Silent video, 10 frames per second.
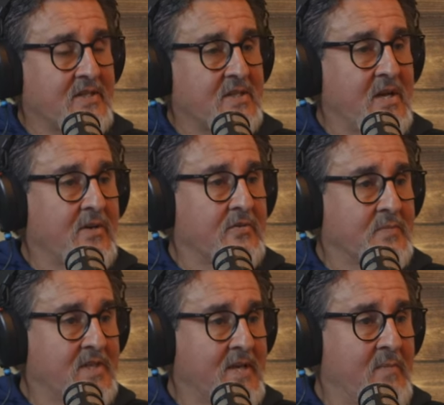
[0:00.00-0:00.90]
Castellanos
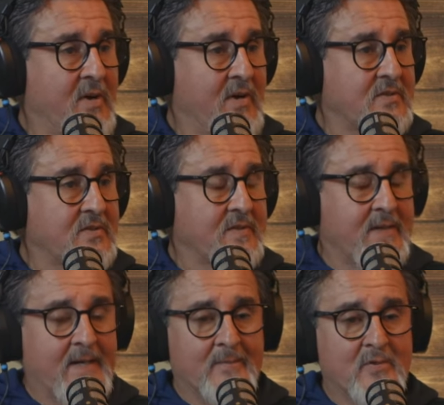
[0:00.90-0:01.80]
from St. Mary's,
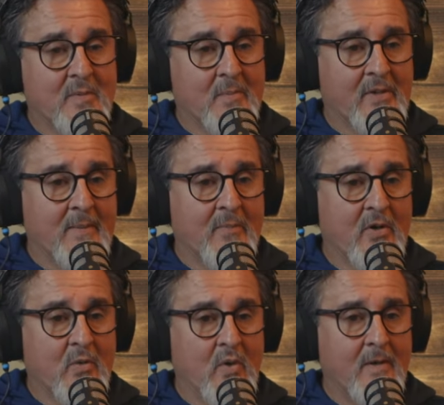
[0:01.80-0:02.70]
um, who's been playing
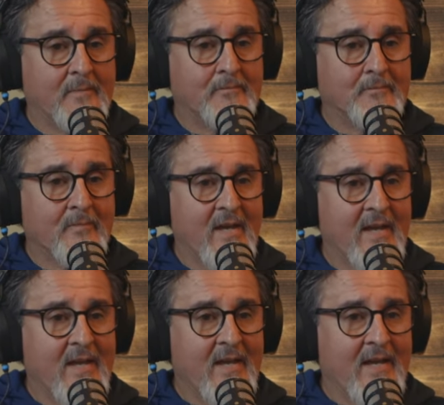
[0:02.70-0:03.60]
pretty well
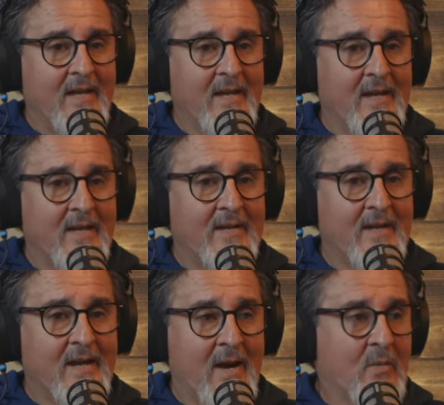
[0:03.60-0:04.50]

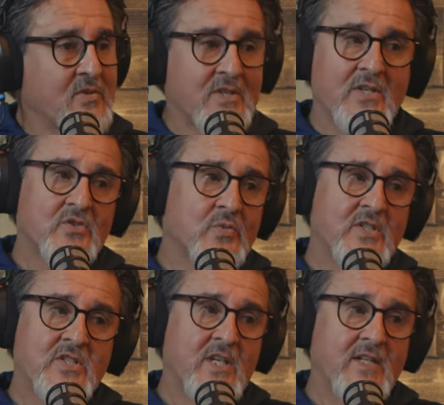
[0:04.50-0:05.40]
and I wasn't going to
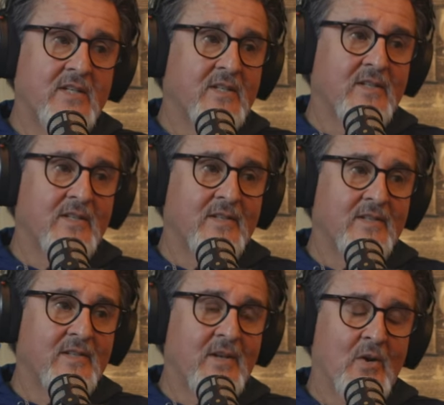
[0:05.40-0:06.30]
switch hit
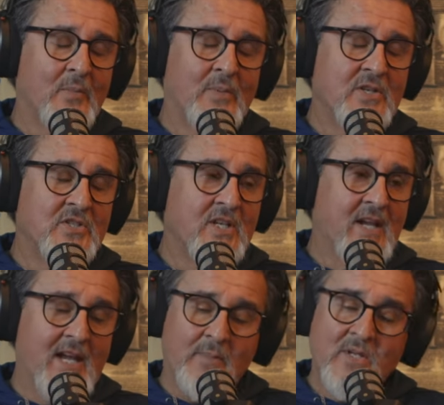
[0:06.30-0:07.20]
or pinch
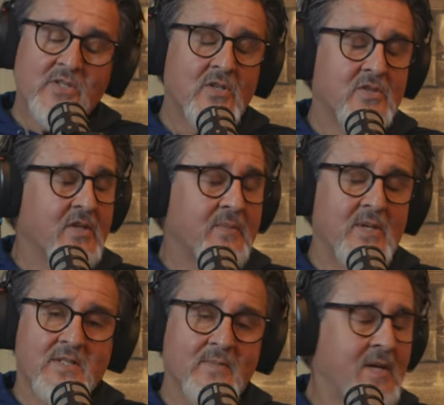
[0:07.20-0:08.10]
hit. I had pinch hitters on the
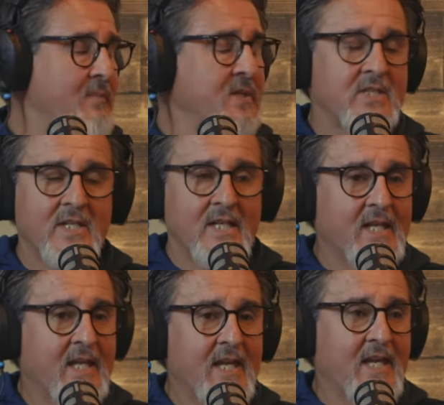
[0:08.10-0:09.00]
bench. I'm not pinch
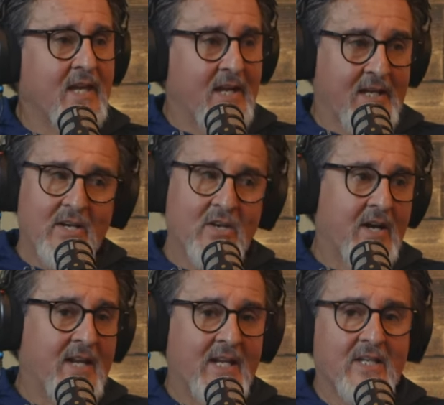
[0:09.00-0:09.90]
hitting. Again,
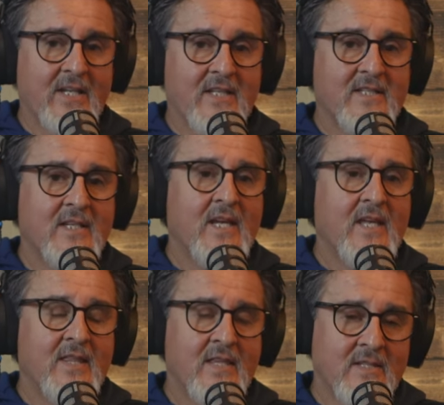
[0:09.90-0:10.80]
not analytics.
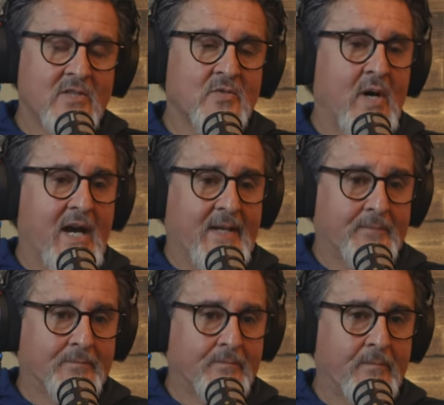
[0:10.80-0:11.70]
This is why.